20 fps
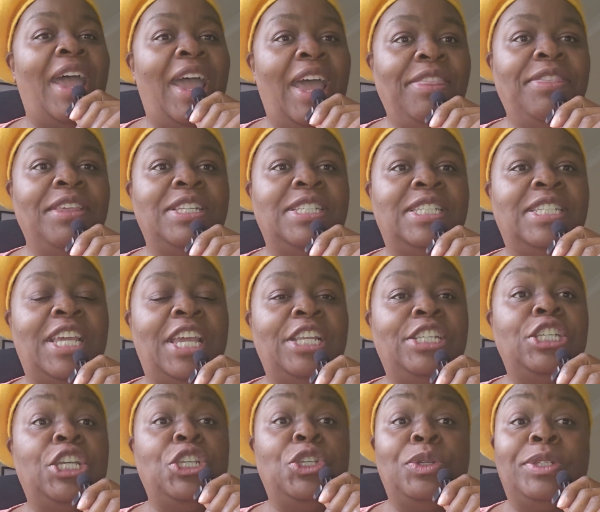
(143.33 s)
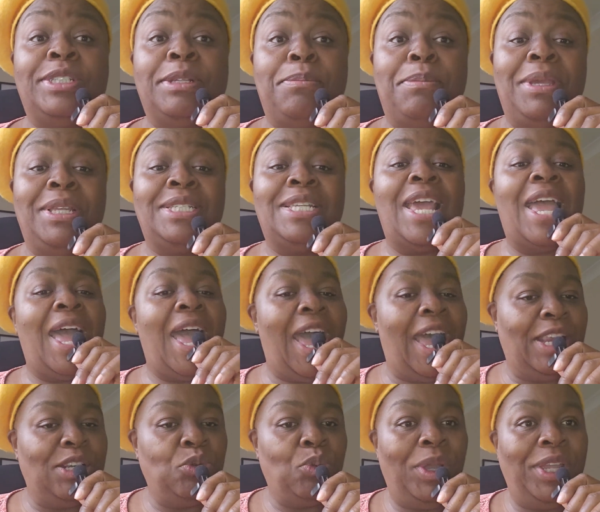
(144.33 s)
At this stage, you submit
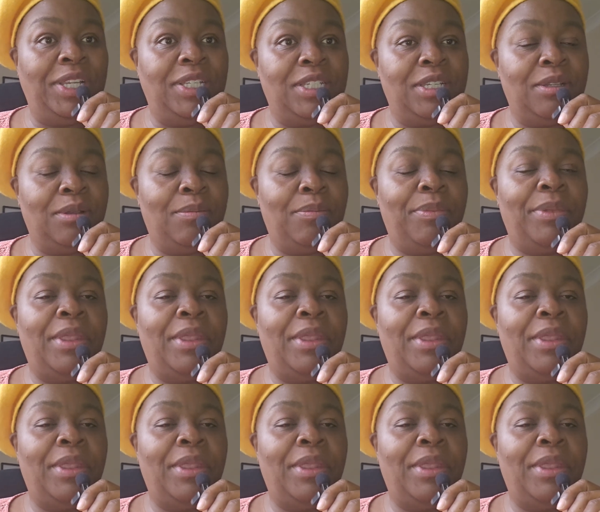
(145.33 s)
and wait.